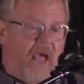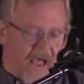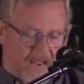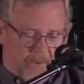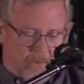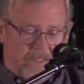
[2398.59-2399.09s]

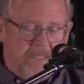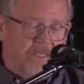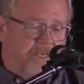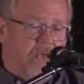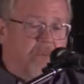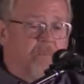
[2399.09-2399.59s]
And when
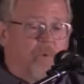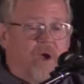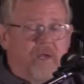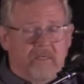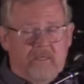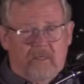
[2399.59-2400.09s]

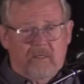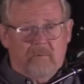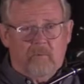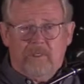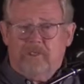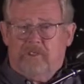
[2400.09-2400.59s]

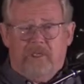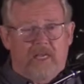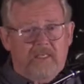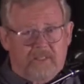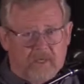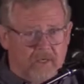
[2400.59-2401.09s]
someone was
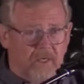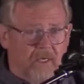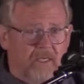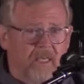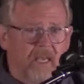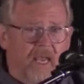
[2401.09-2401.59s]

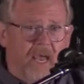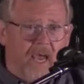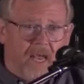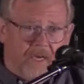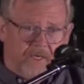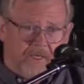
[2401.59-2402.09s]
gentle,
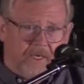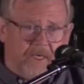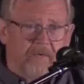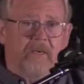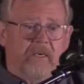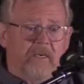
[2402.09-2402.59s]
and
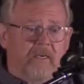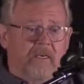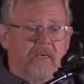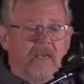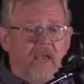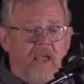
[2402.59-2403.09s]

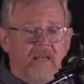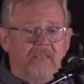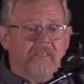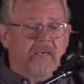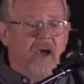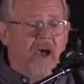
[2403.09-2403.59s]
giving
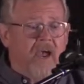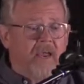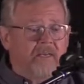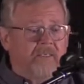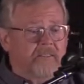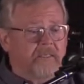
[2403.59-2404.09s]
and
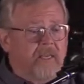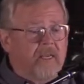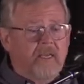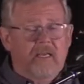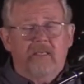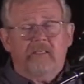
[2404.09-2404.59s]
kind.
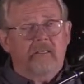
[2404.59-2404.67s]
It